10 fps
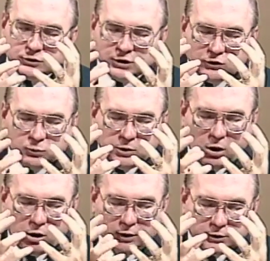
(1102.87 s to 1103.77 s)
says we
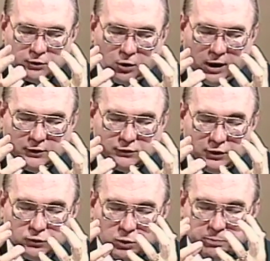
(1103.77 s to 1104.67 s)
are in Christ,
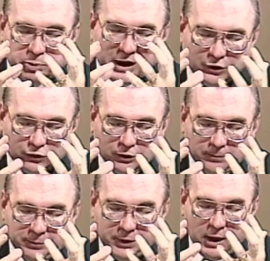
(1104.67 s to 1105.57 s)
and as we're patient